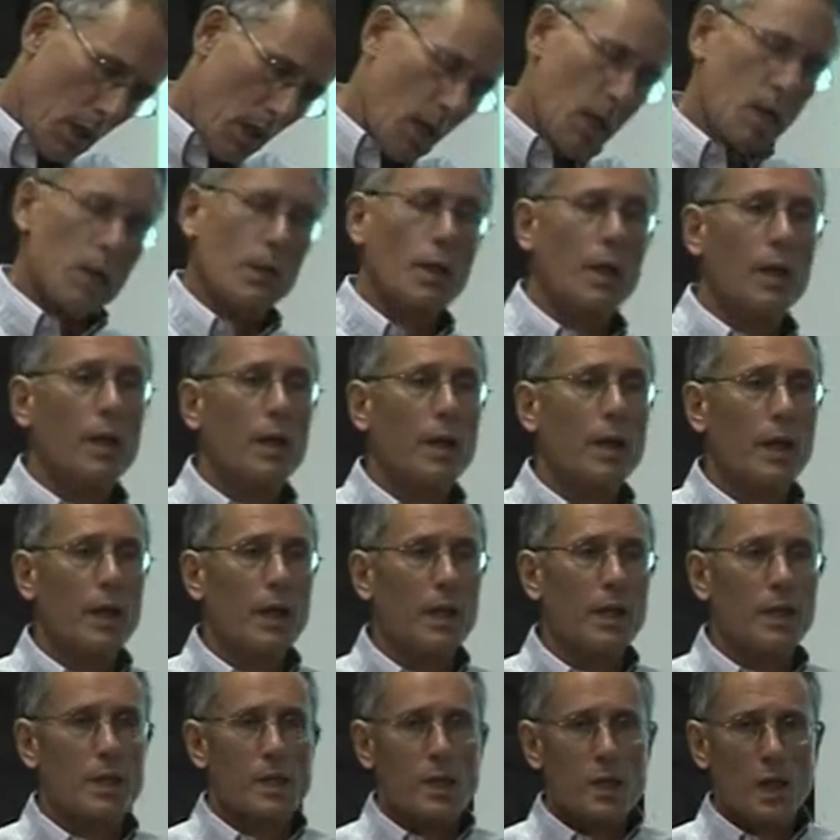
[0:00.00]
in the learning
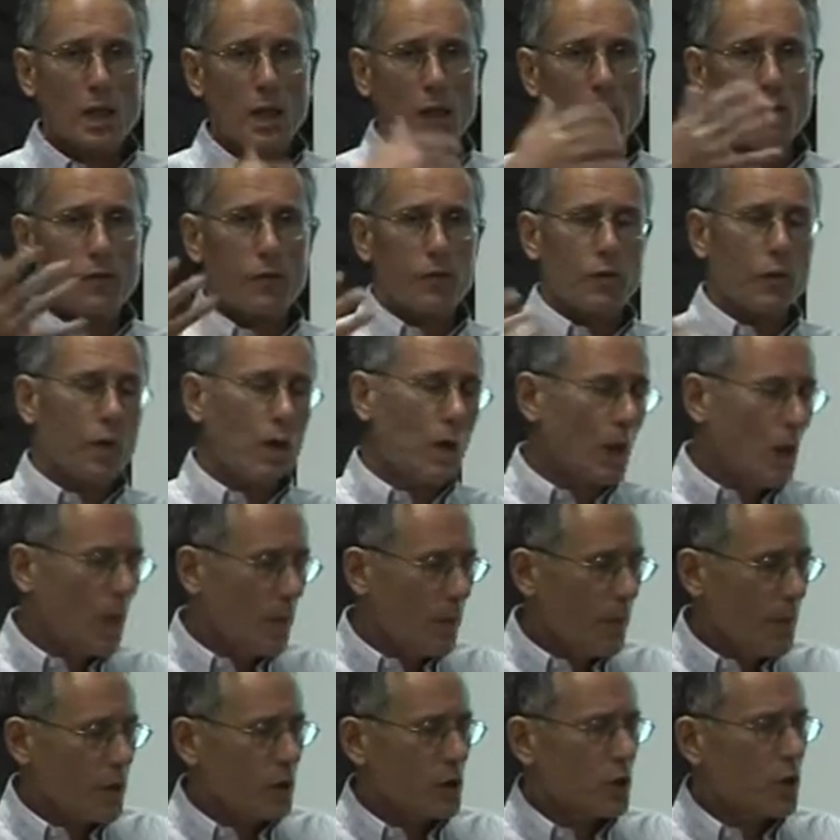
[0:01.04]
itself,
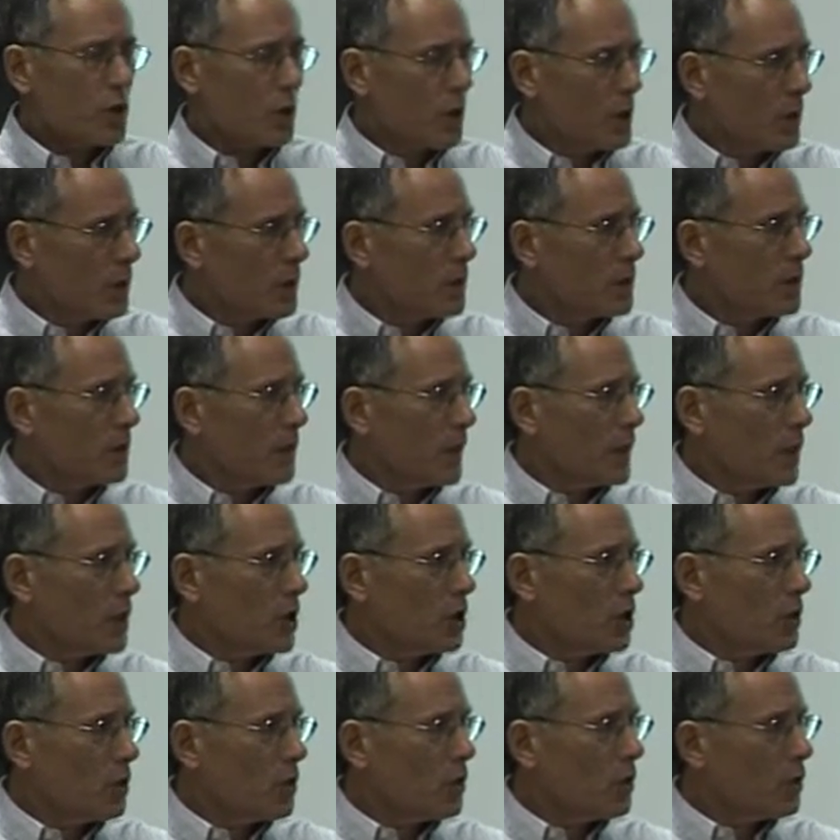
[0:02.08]
but trying to make
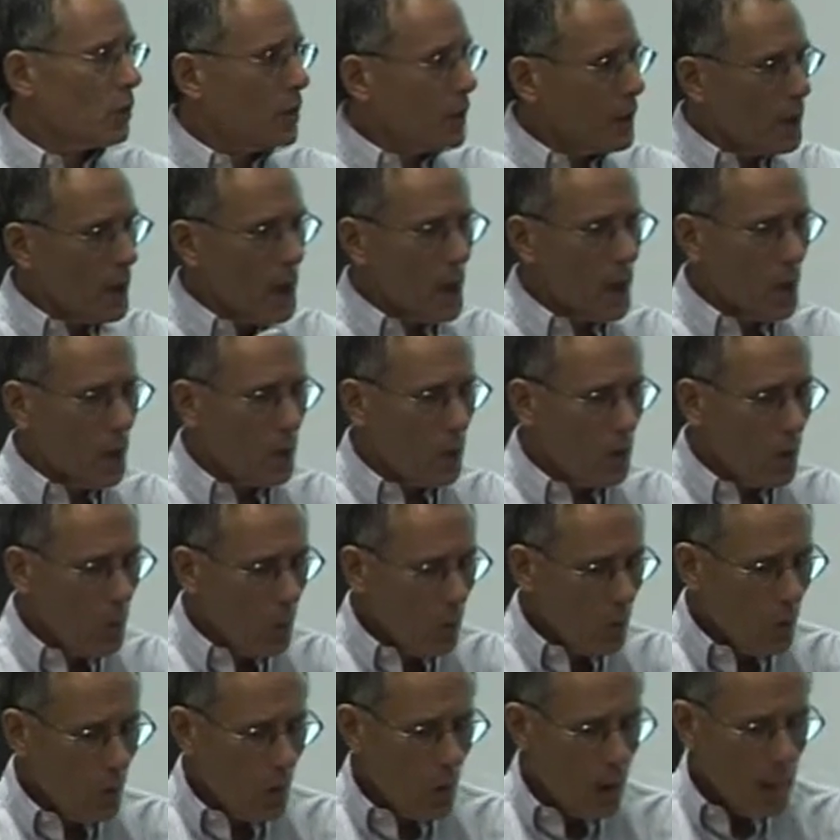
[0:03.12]
sure that we know
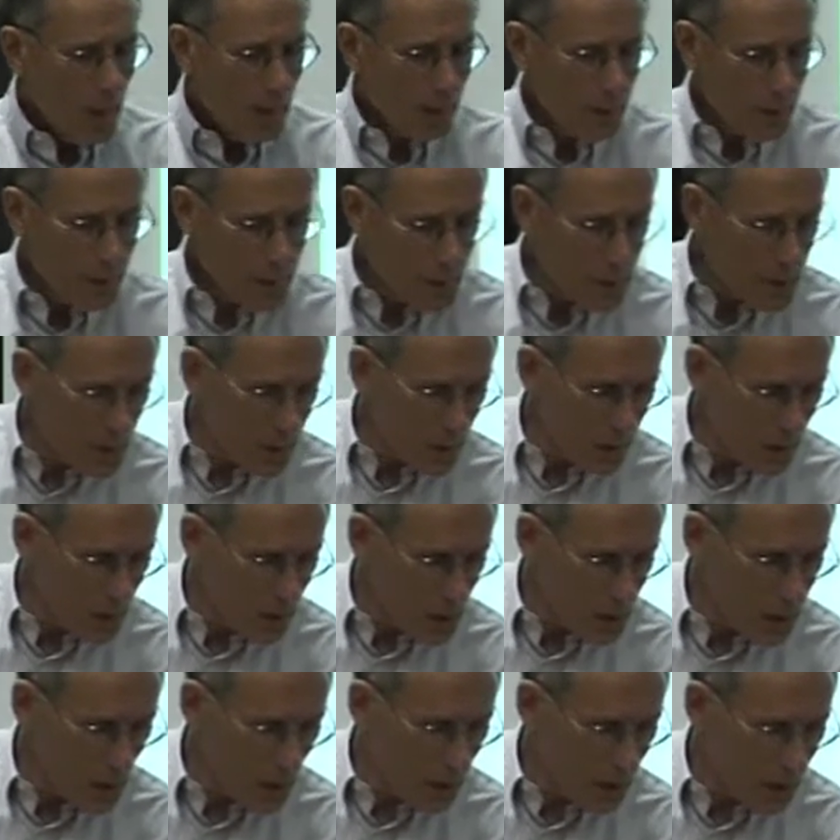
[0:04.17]
what happens as a
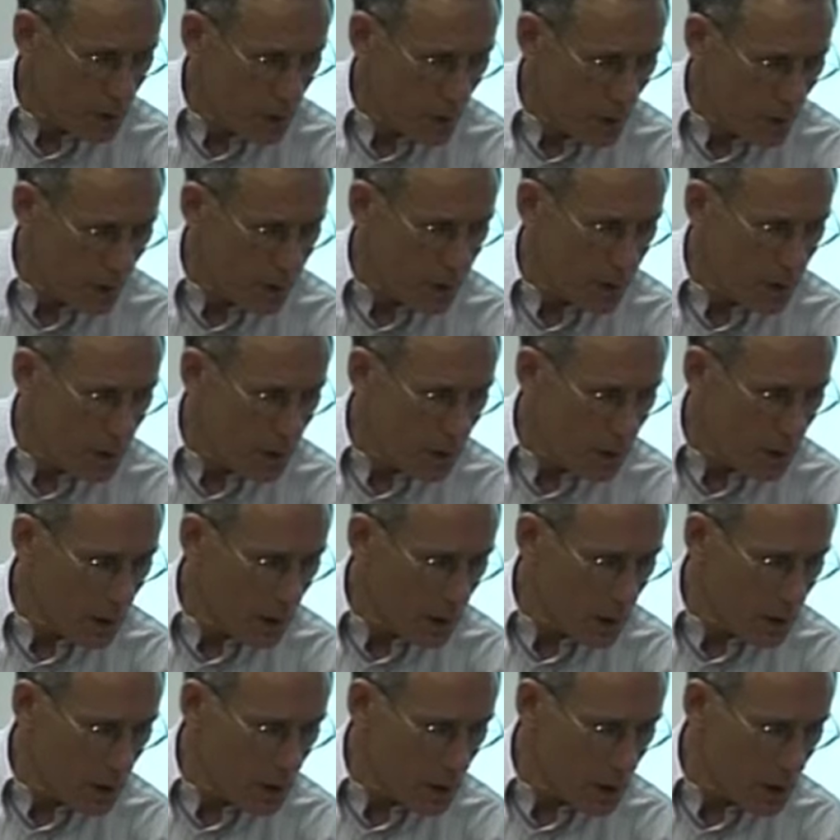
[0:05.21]
result of it
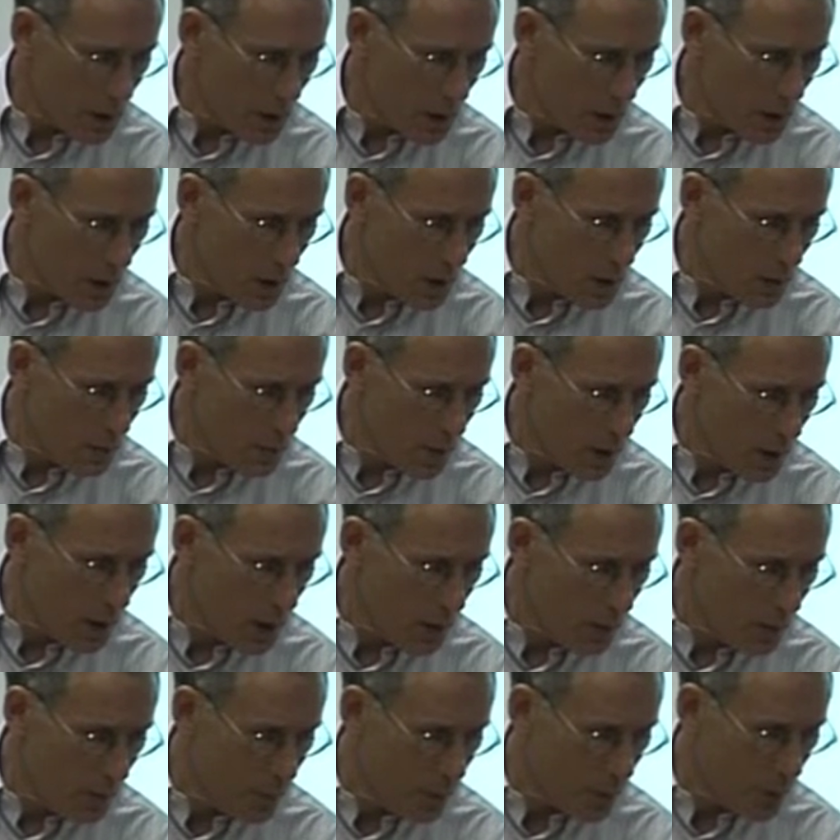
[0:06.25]
is pretty
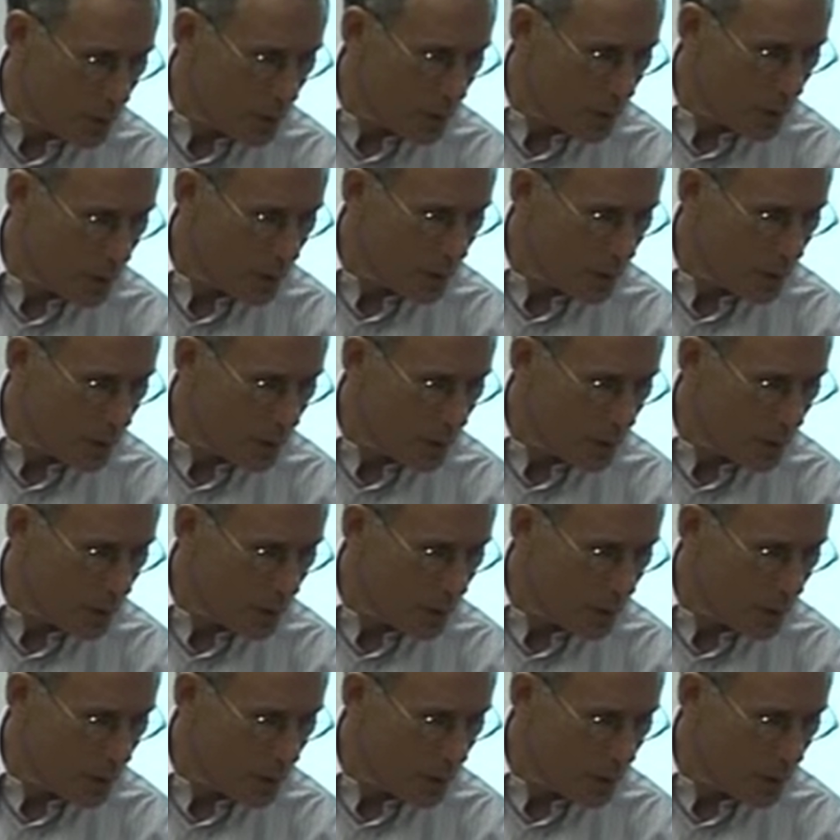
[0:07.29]
important.